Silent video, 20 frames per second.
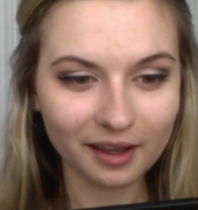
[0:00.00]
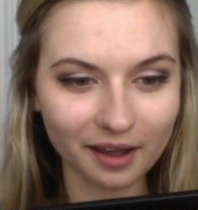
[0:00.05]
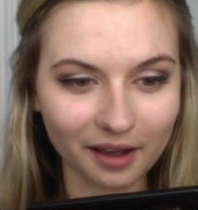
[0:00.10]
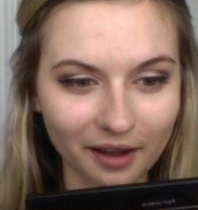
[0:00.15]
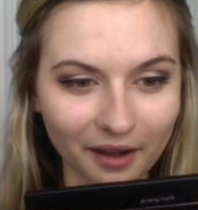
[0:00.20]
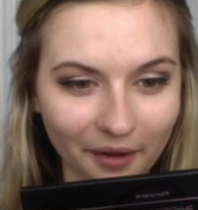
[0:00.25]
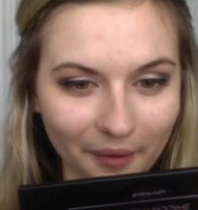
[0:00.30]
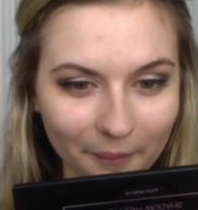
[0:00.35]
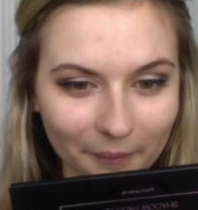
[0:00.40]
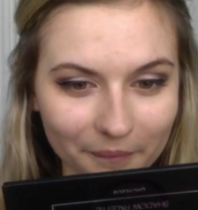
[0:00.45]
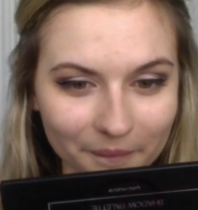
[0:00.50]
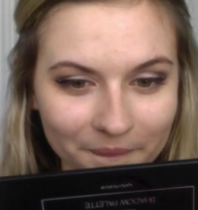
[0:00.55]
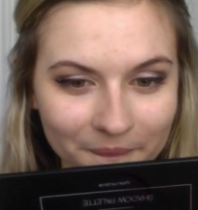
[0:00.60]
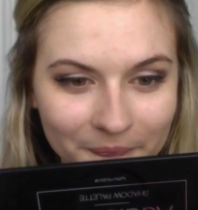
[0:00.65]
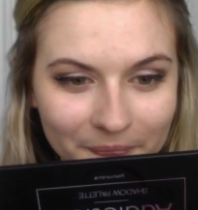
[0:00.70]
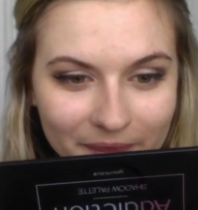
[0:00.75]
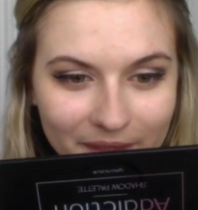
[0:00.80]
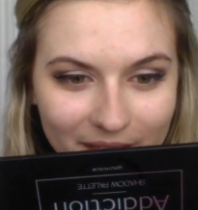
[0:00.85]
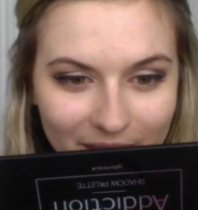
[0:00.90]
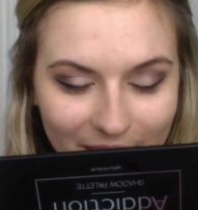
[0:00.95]

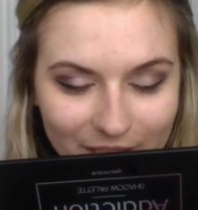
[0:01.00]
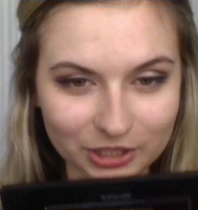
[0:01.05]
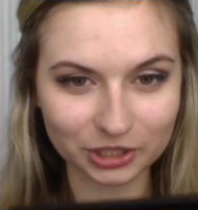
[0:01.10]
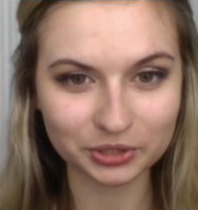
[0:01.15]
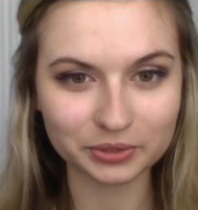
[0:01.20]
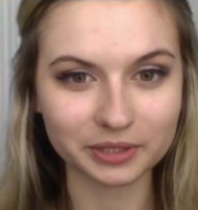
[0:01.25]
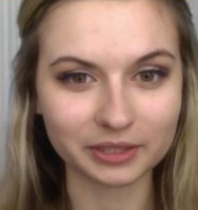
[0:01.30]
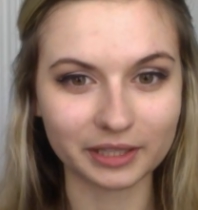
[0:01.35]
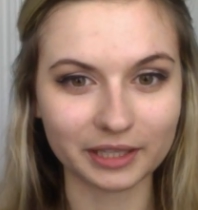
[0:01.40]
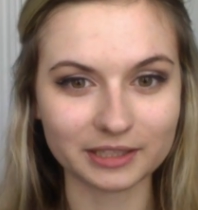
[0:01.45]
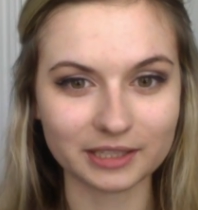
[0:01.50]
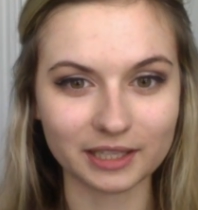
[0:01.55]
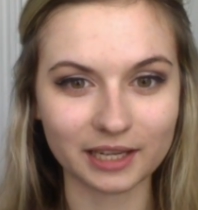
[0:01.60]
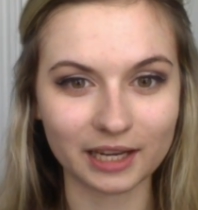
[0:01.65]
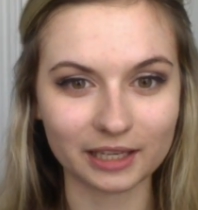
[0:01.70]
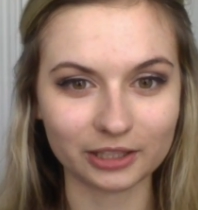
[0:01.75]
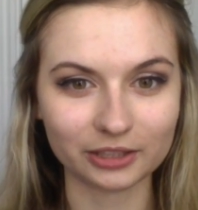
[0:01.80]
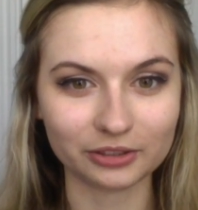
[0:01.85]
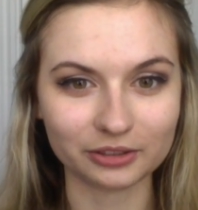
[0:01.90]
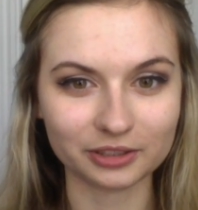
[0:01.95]
I just realized it
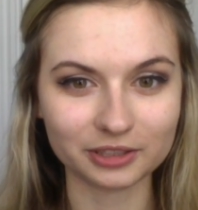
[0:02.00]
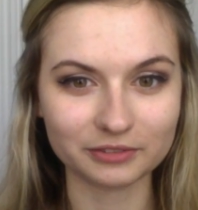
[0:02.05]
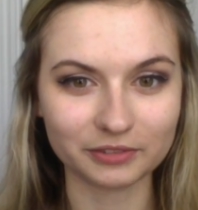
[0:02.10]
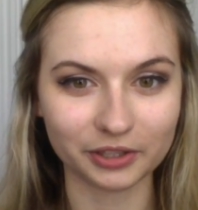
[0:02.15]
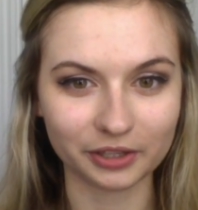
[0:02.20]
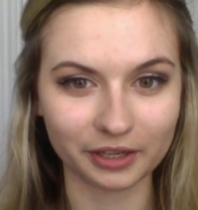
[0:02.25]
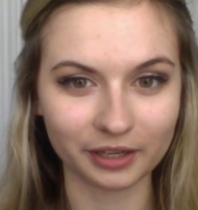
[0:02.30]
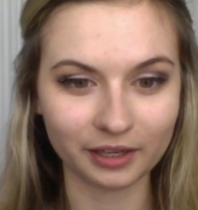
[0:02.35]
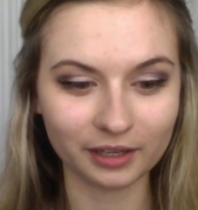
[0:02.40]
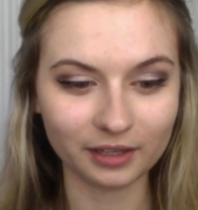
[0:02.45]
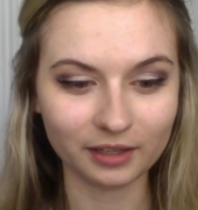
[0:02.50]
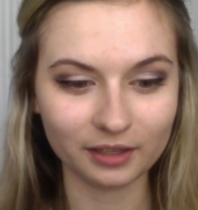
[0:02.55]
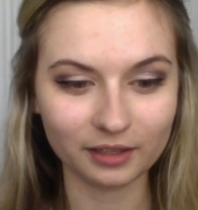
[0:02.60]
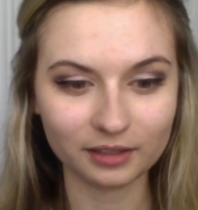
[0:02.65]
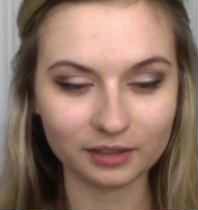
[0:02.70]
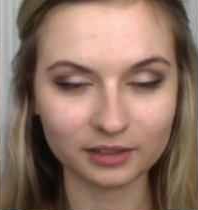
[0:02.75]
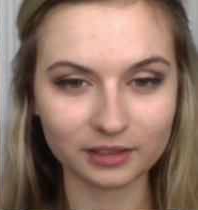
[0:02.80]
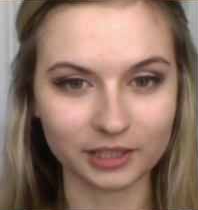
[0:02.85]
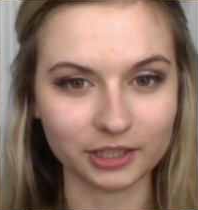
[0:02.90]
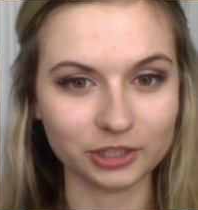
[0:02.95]
kind of looks very
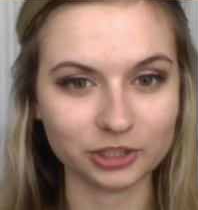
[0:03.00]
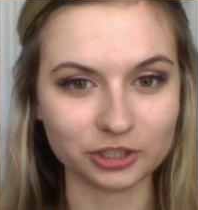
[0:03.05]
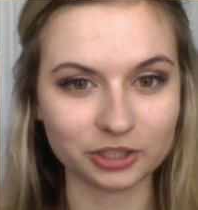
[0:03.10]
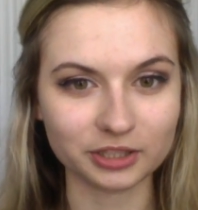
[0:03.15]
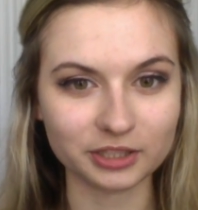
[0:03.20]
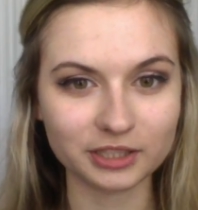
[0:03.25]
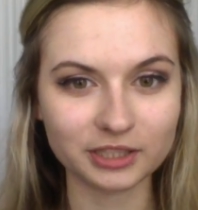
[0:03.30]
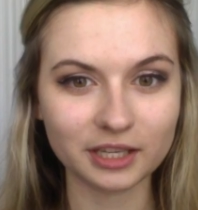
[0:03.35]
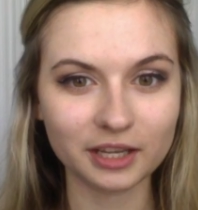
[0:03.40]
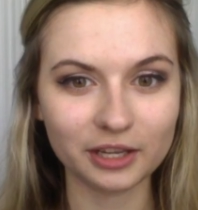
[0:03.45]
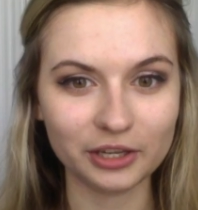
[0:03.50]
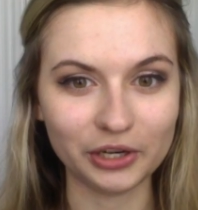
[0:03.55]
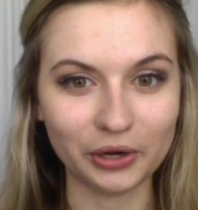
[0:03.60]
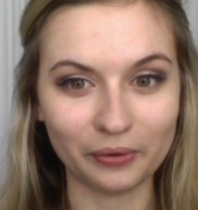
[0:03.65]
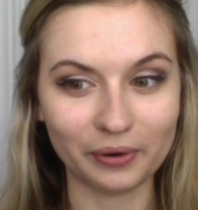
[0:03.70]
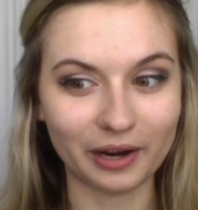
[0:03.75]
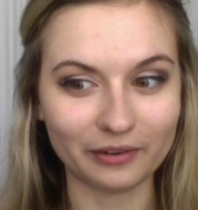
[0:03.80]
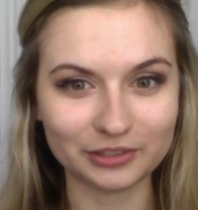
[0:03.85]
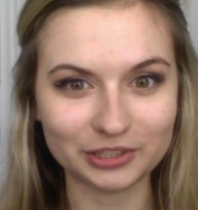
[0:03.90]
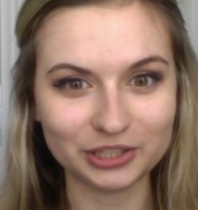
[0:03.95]
dangerous. You don't
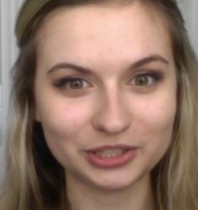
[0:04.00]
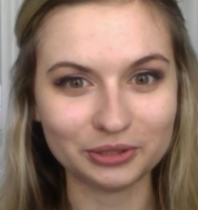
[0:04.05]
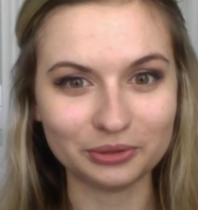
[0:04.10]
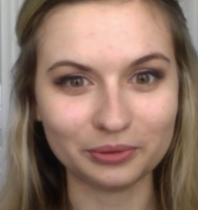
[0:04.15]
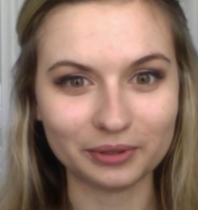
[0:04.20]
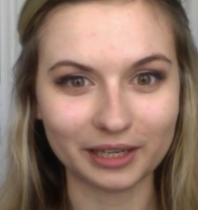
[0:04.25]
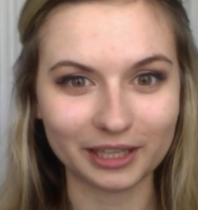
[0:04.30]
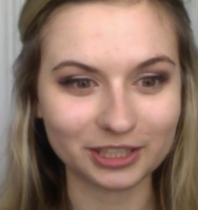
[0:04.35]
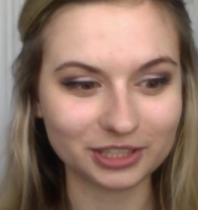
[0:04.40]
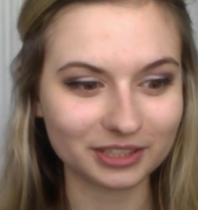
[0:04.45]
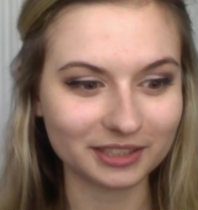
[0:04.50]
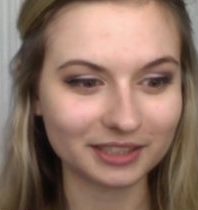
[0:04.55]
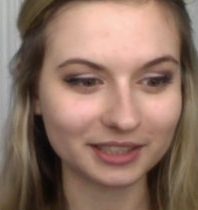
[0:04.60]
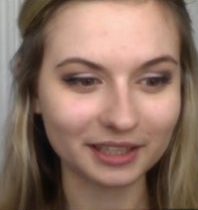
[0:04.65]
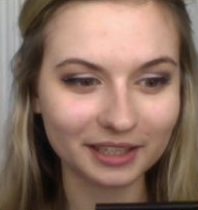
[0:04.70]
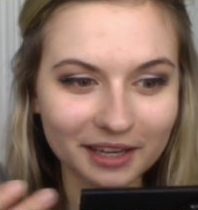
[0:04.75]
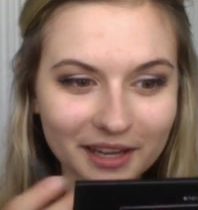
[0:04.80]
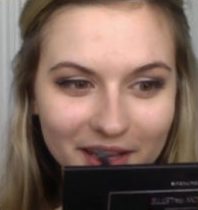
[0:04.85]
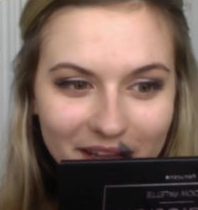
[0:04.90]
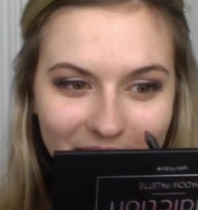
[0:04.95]
have to do what I just
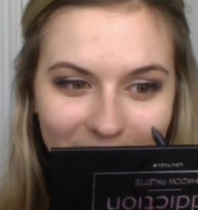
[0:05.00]
did.